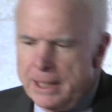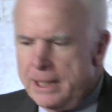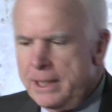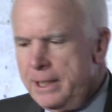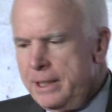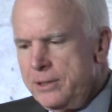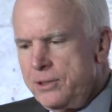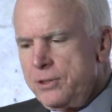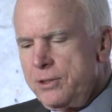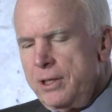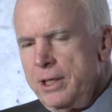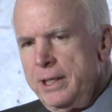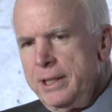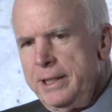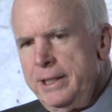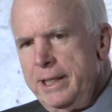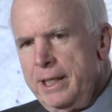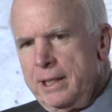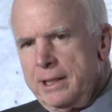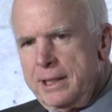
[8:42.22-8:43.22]
and started
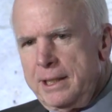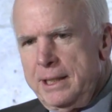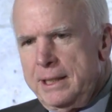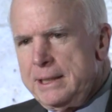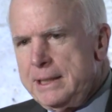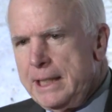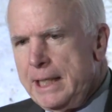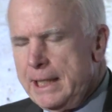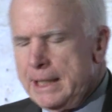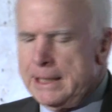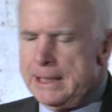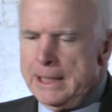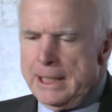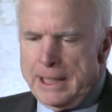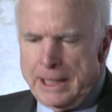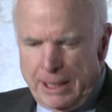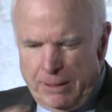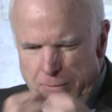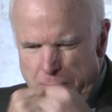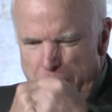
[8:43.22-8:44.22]
yelling at Ted,
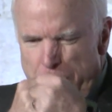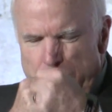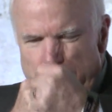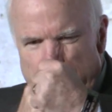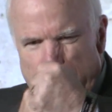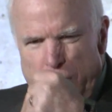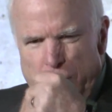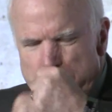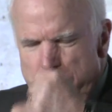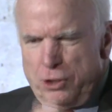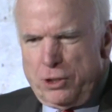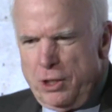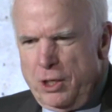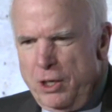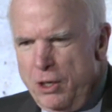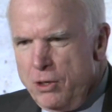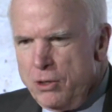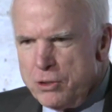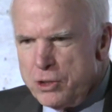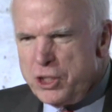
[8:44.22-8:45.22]
and we were nose to
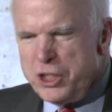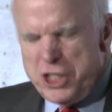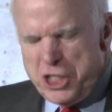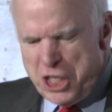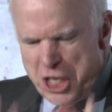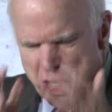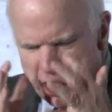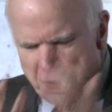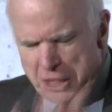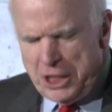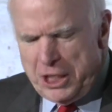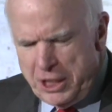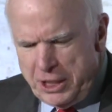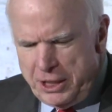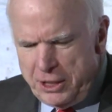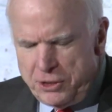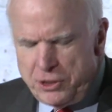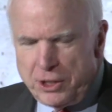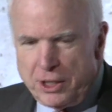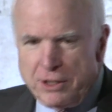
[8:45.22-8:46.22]
nose yelling at
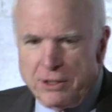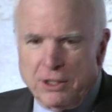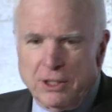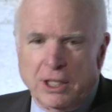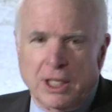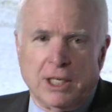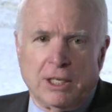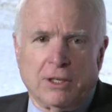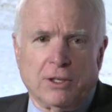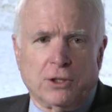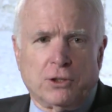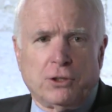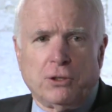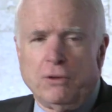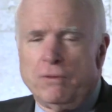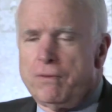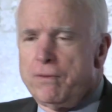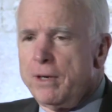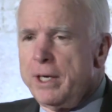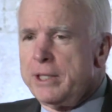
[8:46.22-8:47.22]
each other. The
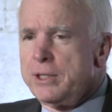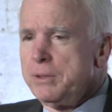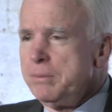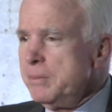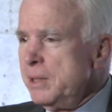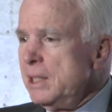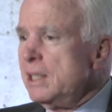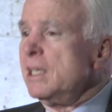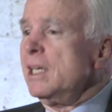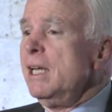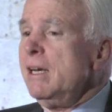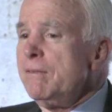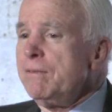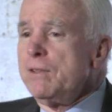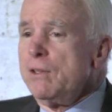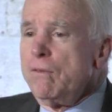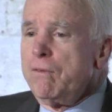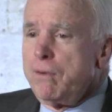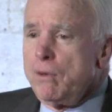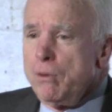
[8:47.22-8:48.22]
two freshmen
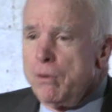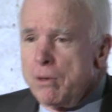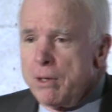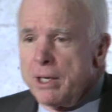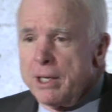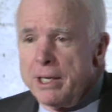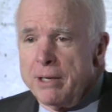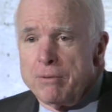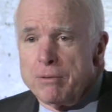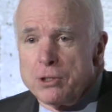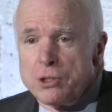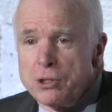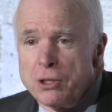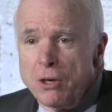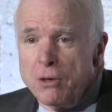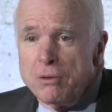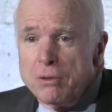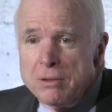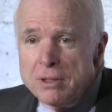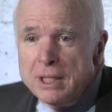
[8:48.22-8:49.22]
left the floor. They were
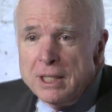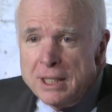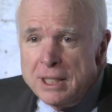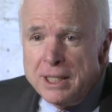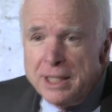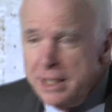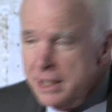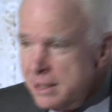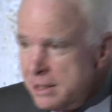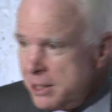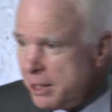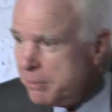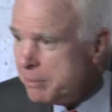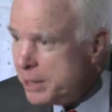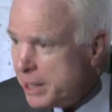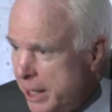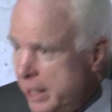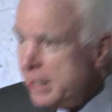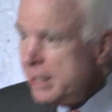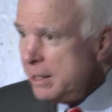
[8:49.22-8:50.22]
so
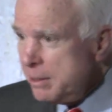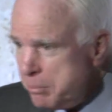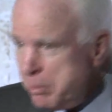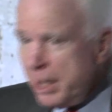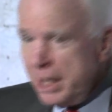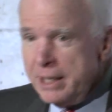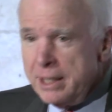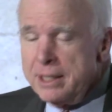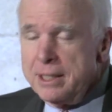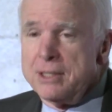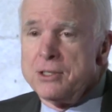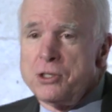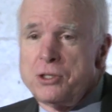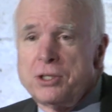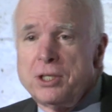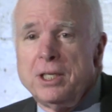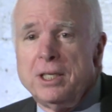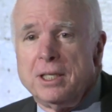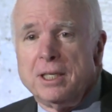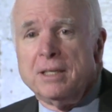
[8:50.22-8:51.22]
intimidated by this
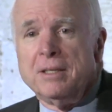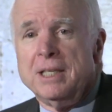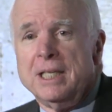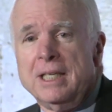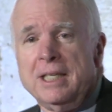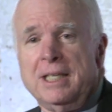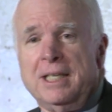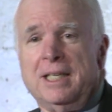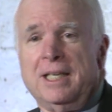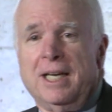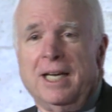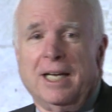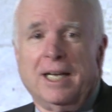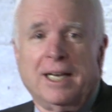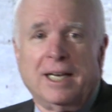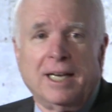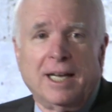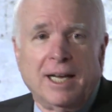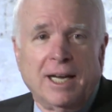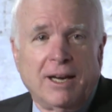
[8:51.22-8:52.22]
scene,
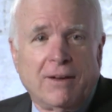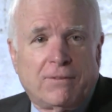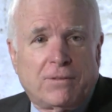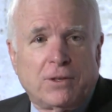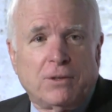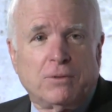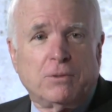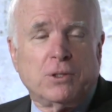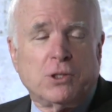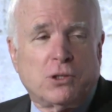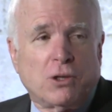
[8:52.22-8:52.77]
and after it was